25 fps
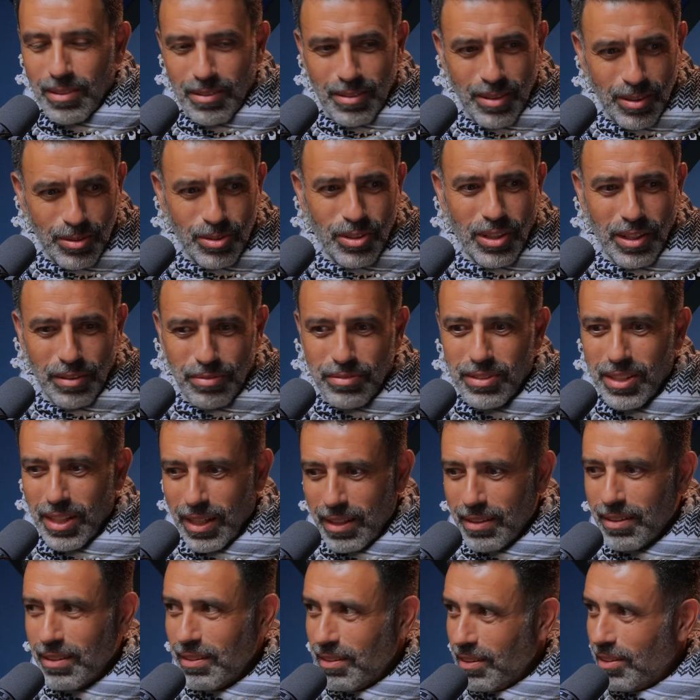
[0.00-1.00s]
I'll drive
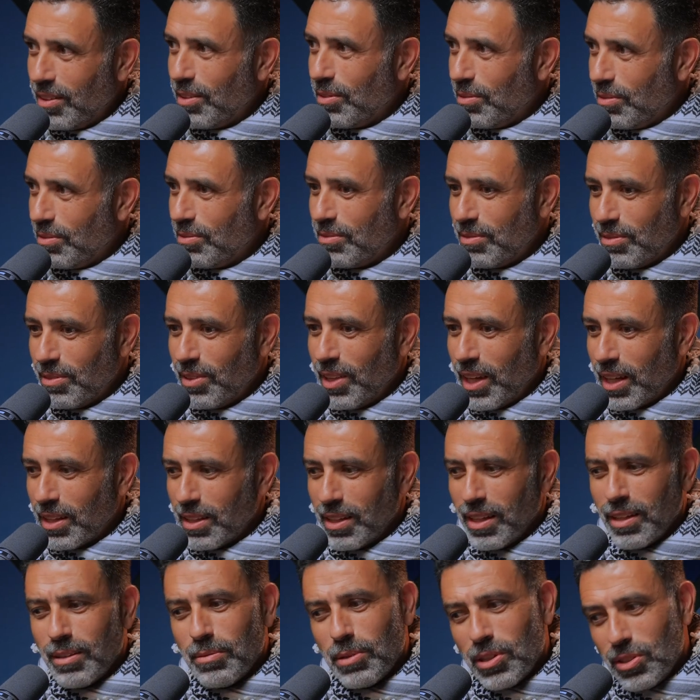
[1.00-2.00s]
tender,
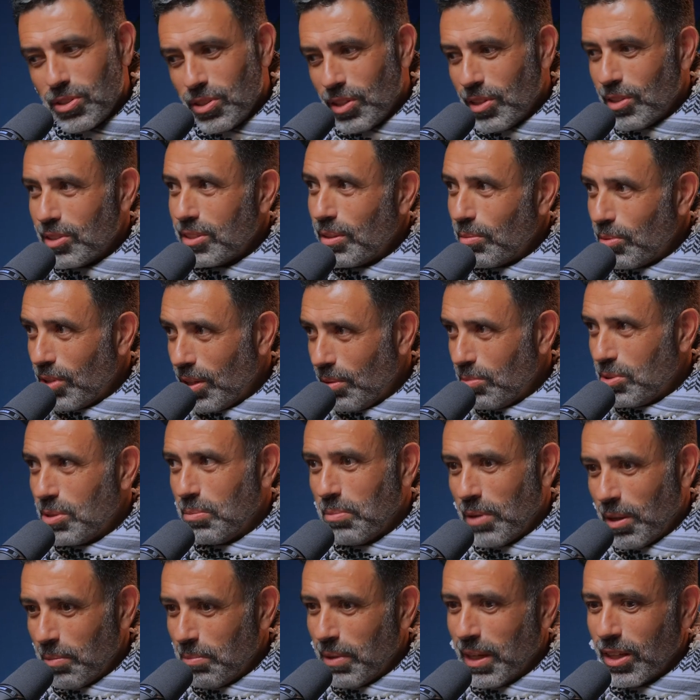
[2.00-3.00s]
like, no, because, sometimes
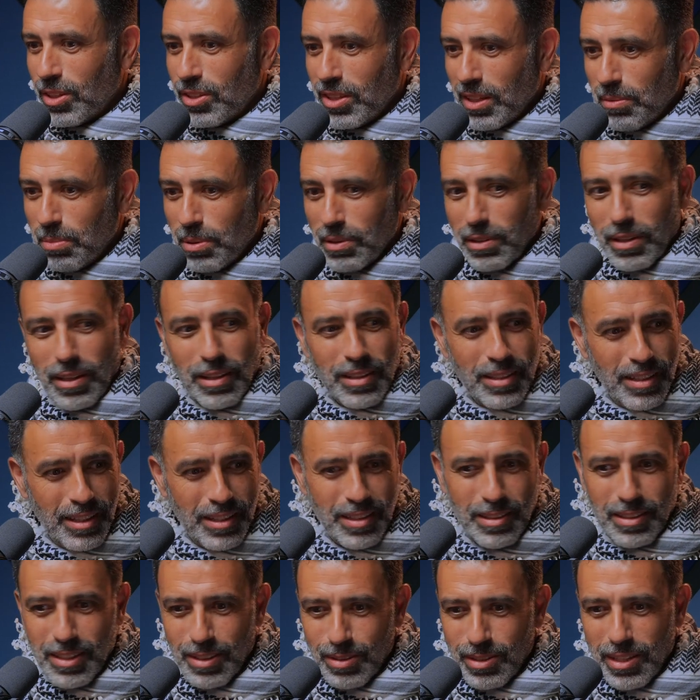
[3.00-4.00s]
you might make trouble.
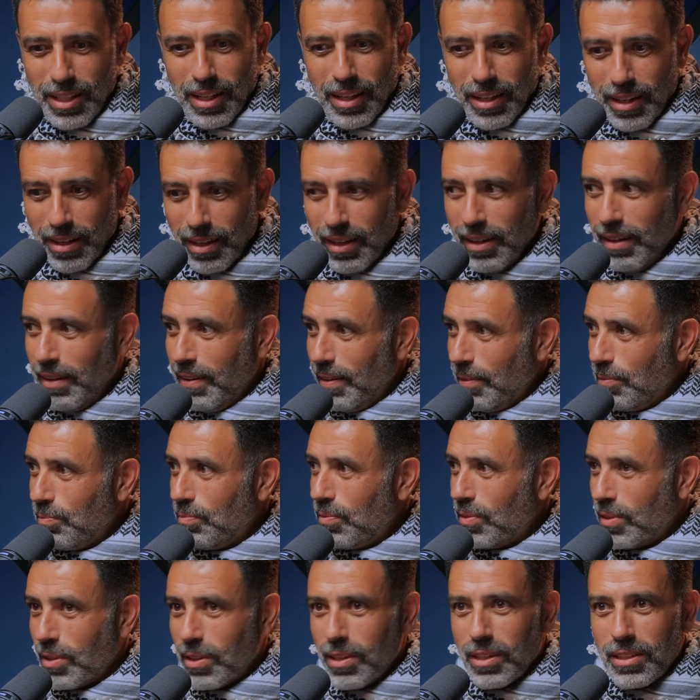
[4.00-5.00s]
And she was like,
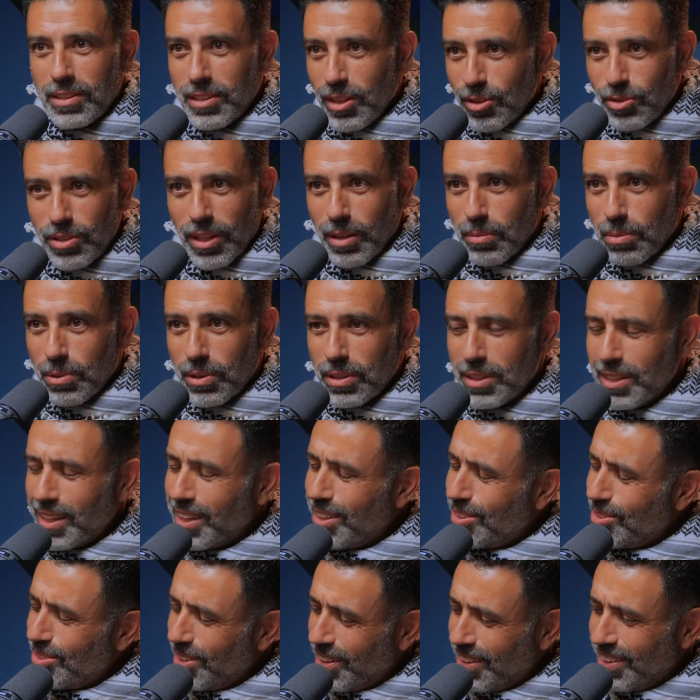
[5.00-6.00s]
there's no trouble. She
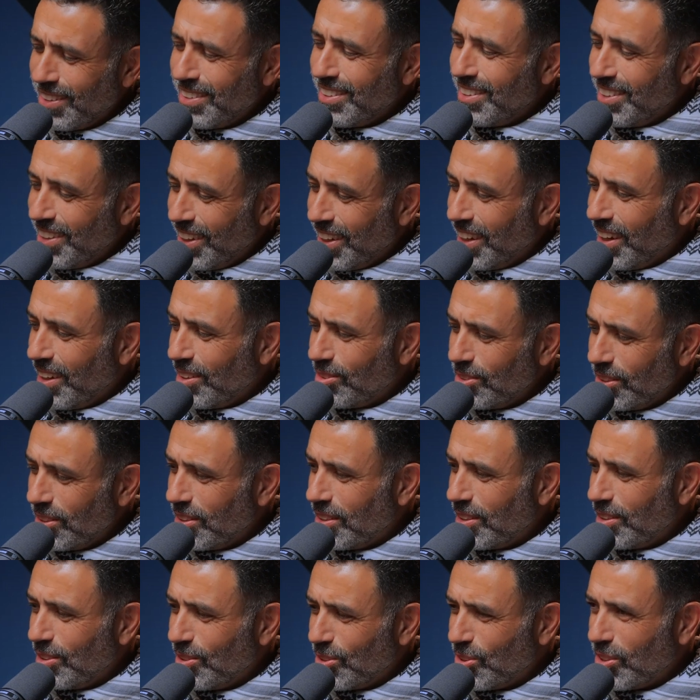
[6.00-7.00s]
goes, he goes,
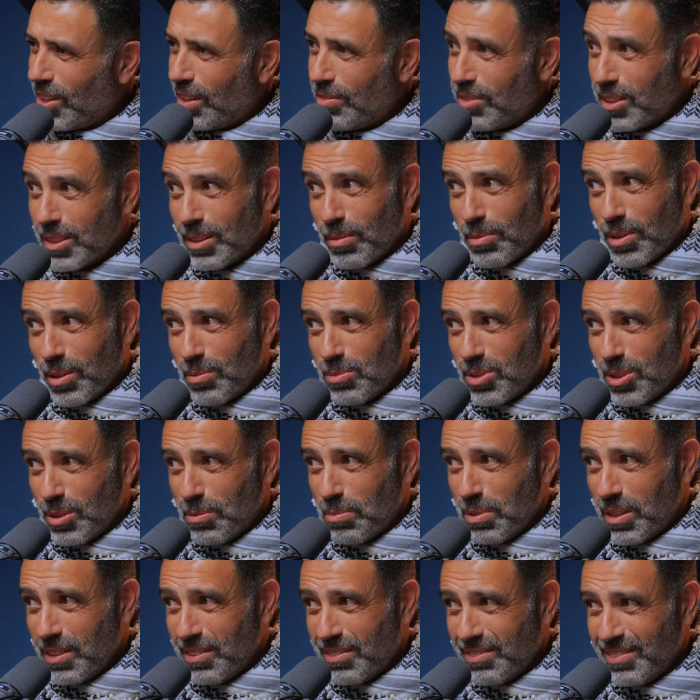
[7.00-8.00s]
you're driving, sometimes you're
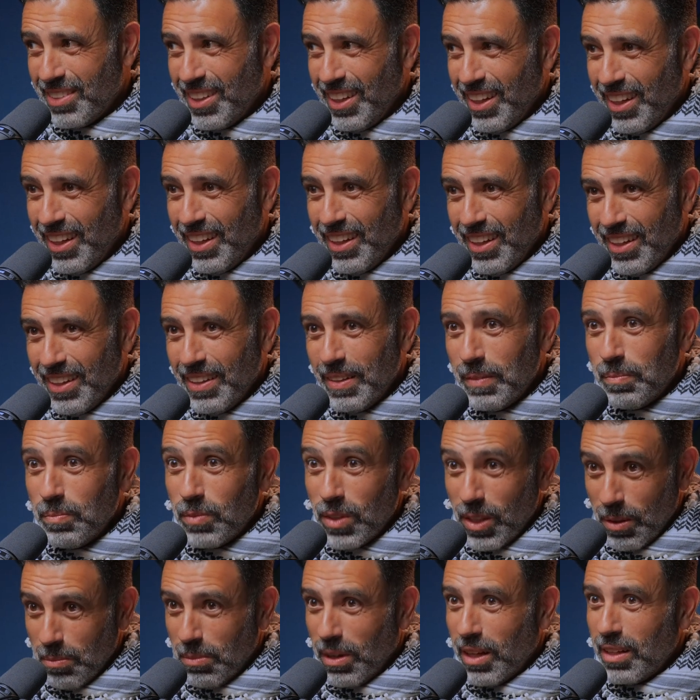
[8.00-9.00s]
a bit,
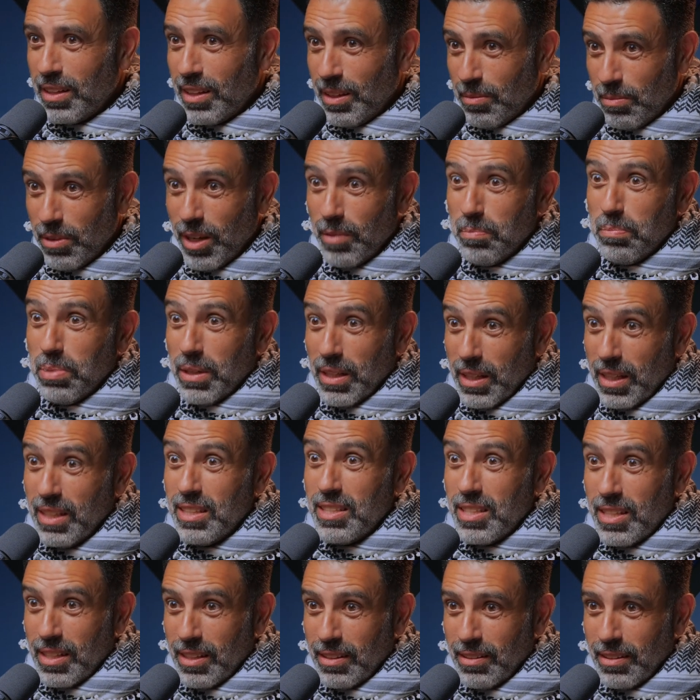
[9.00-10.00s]
there might be an
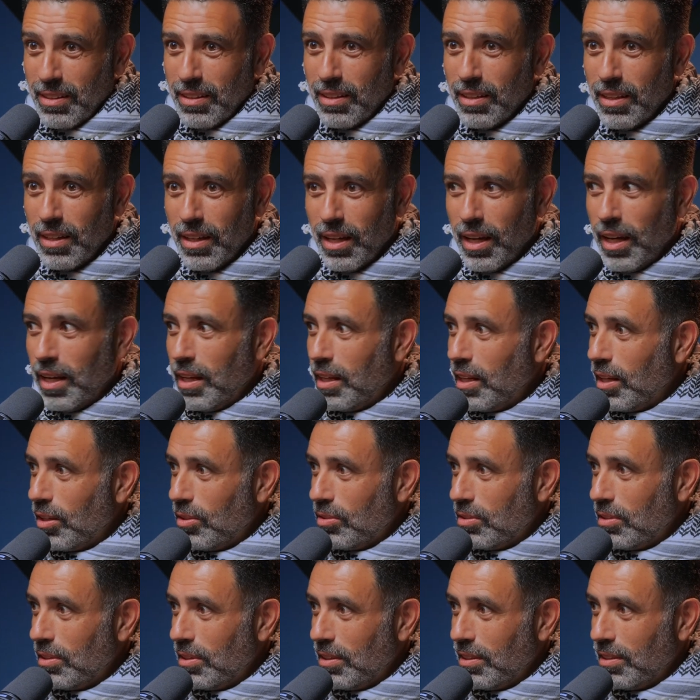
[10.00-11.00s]
incident. And
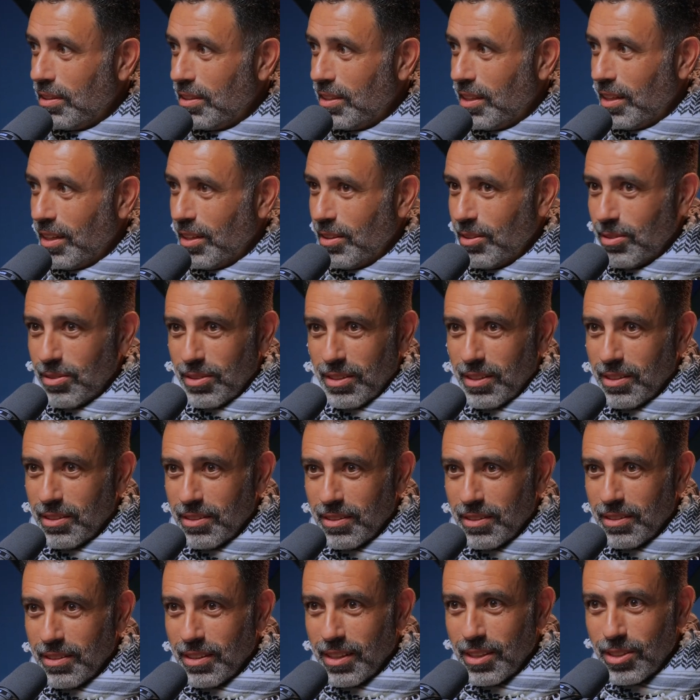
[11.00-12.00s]
she goes,
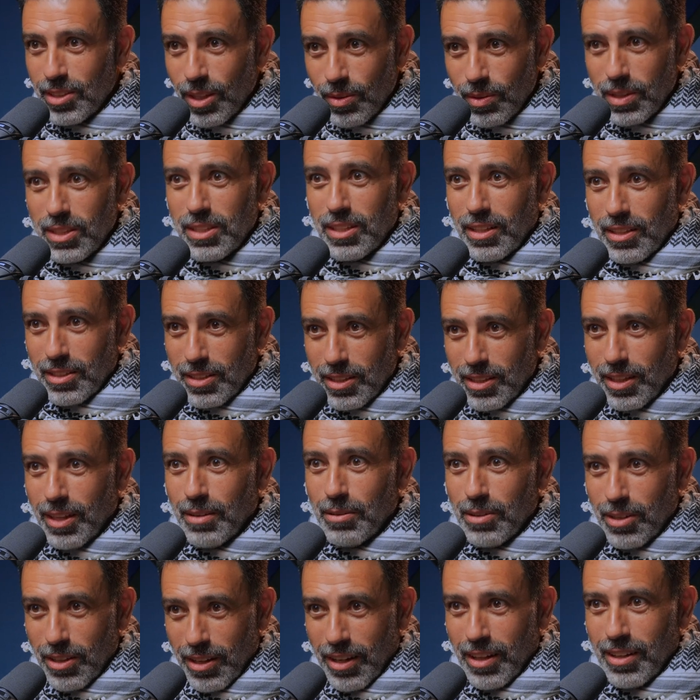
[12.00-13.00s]
there's no incidents.
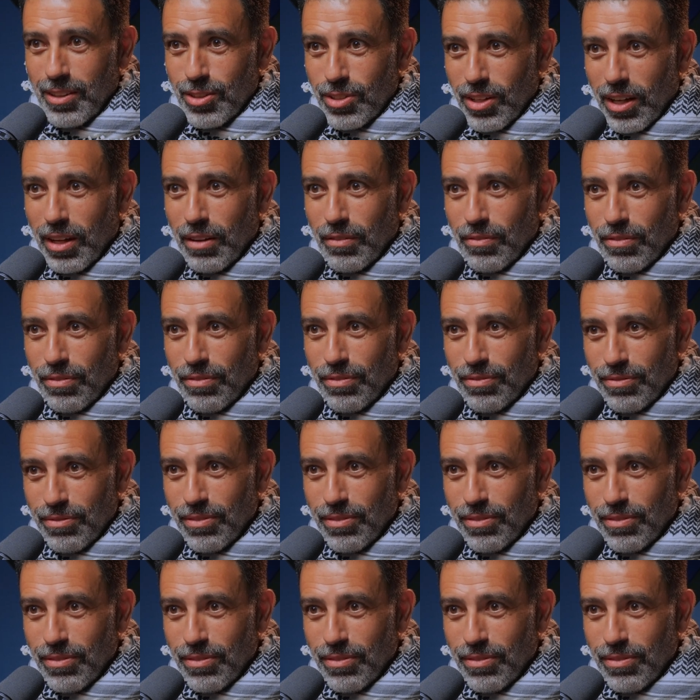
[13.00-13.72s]
I drive,